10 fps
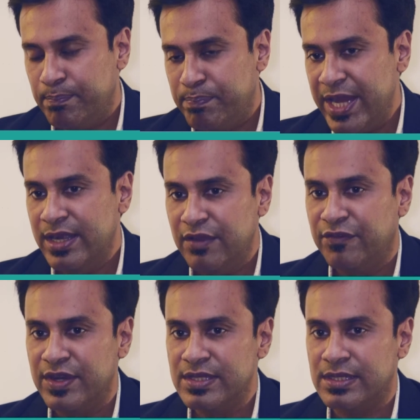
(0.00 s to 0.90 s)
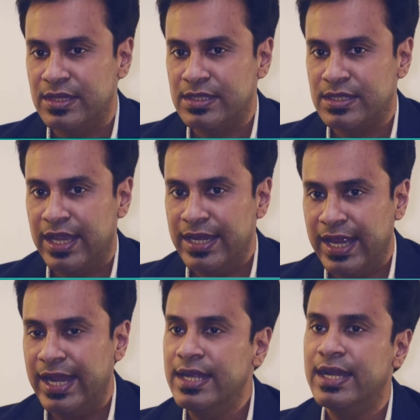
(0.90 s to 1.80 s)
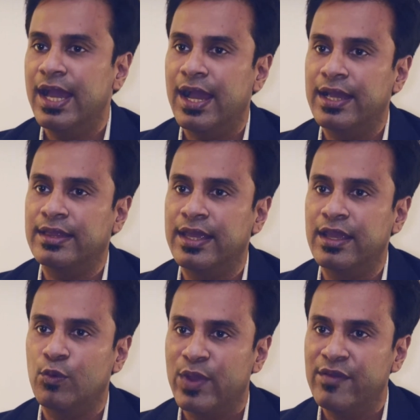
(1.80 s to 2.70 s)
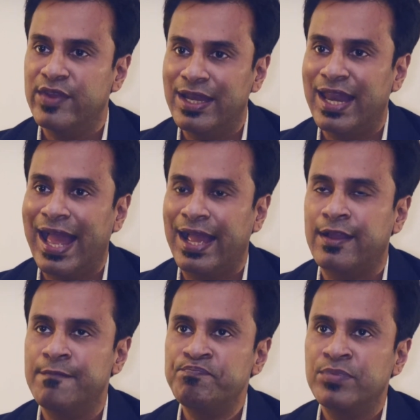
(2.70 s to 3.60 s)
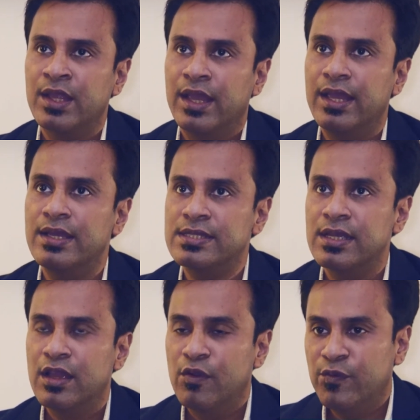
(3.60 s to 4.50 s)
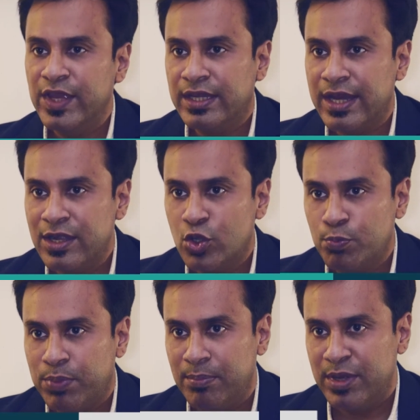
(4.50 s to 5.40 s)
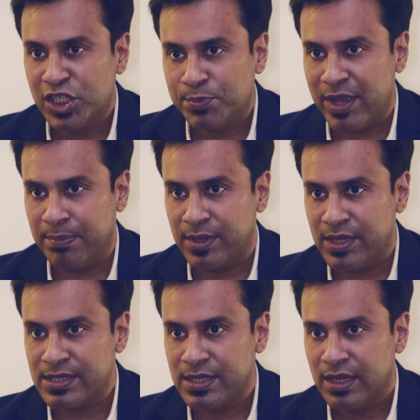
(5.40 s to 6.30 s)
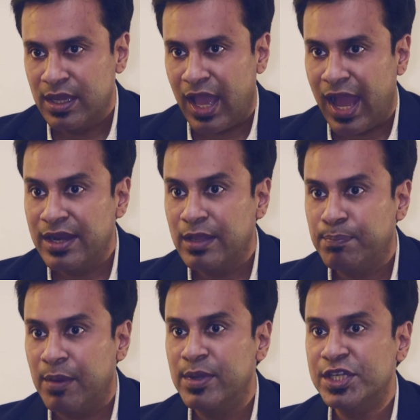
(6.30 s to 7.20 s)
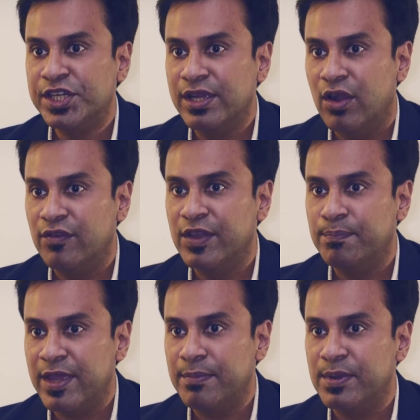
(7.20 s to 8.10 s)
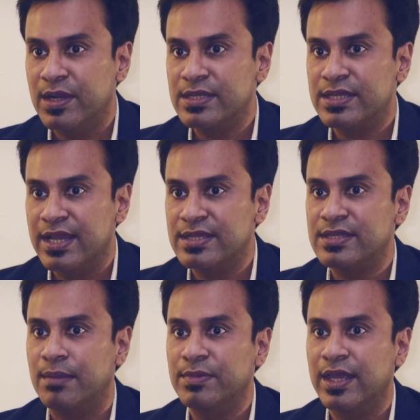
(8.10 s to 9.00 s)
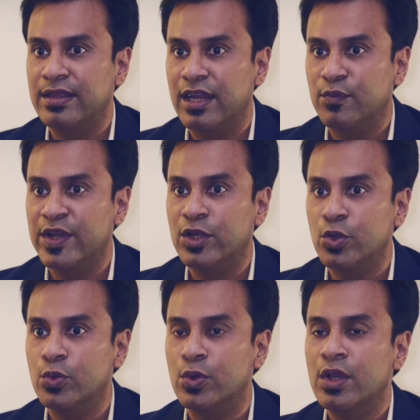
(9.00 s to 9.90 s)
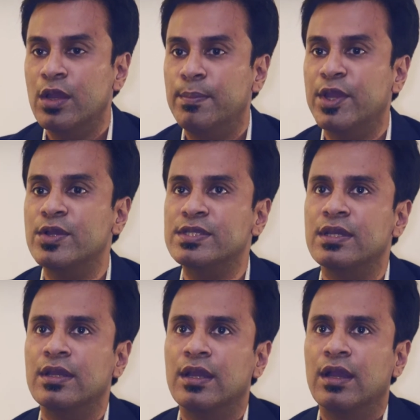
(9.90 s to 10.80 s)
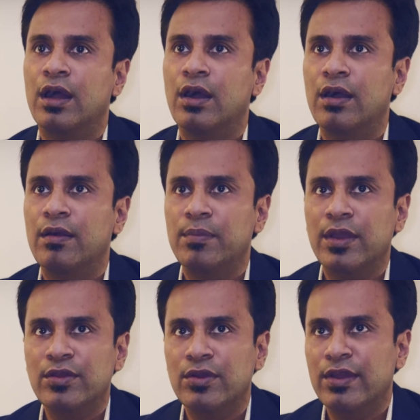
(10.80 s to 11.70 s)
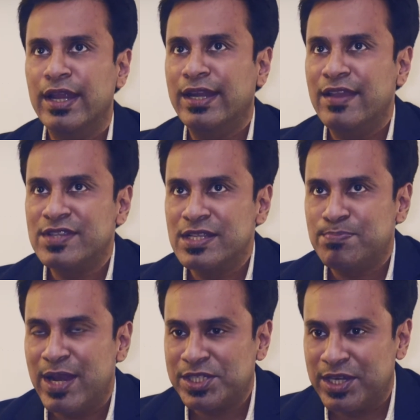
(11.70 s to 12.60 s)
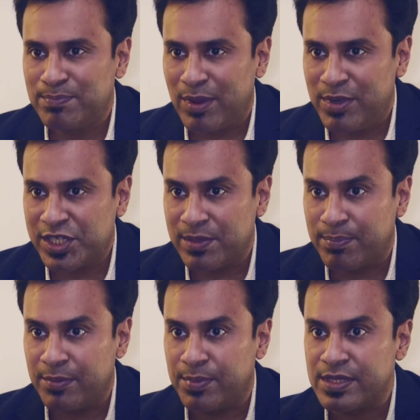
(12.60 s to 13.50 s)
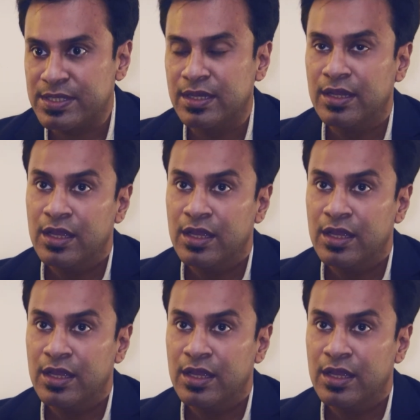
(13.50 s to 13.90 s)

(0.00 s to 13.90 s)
big difference is in India, I think, where we lack is we tend to publish papers and the publishing of the papers is something that we do because uh, you know, it gives us pleasure in publishing papers.